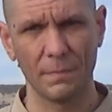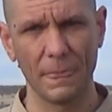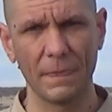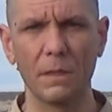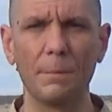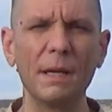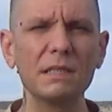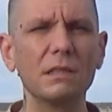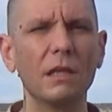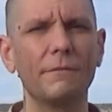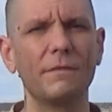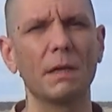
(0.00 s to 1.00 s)
The
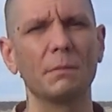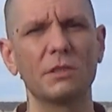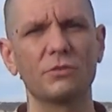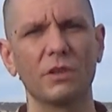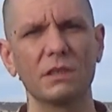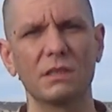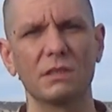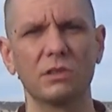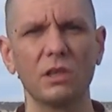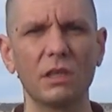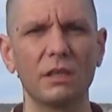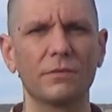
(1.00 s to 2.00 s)
Bezalel Family Trust is
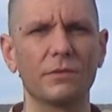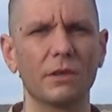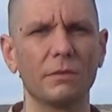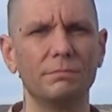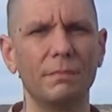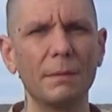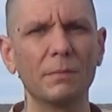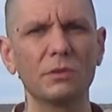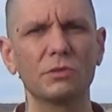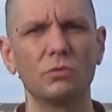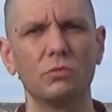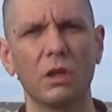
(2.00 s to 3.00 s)
looking for
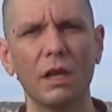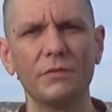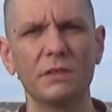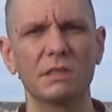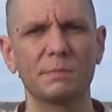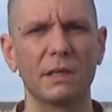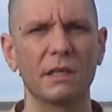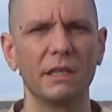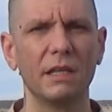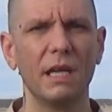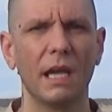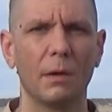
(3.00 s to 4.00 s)
members who love the
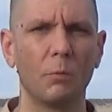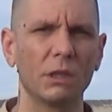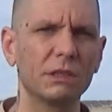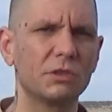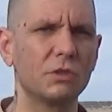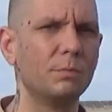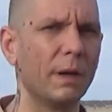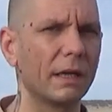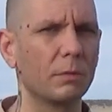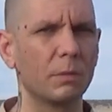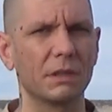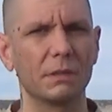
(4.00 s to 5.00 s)
Spirit and want to do
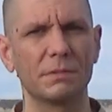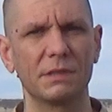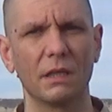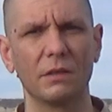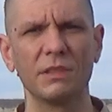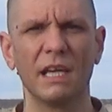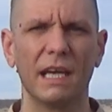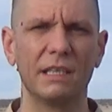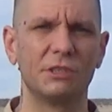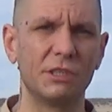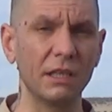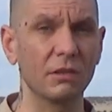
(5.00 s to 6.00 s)
better with themselves
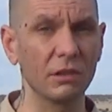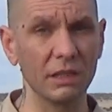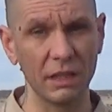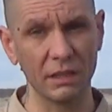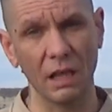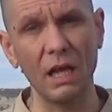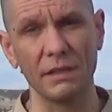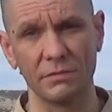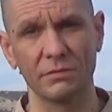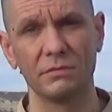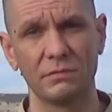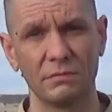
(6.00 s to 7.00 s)
and generally in
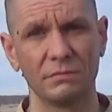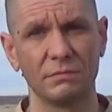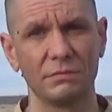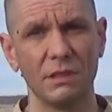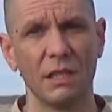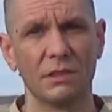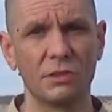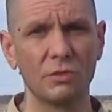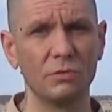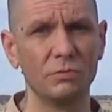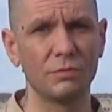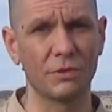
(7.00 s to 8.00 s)
life,
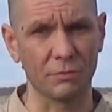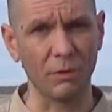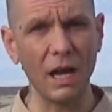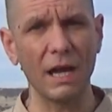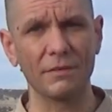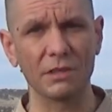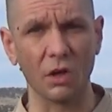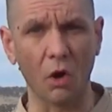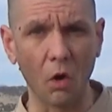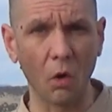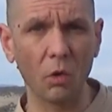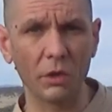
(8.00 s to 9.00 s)
to thrive as a
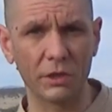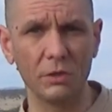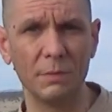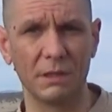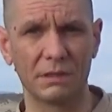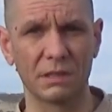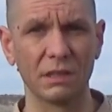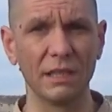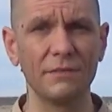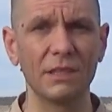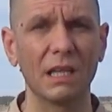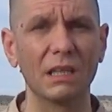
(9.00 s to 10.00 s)
whole human, to
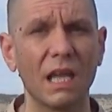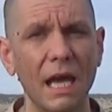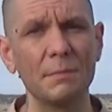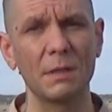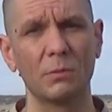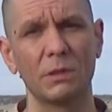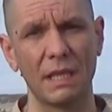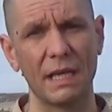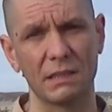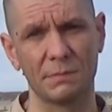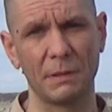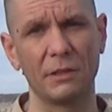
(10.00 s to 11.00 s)
live in alignment with
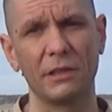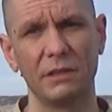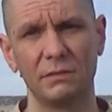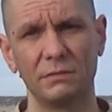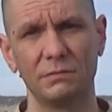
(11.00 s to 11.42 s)
that Spirit.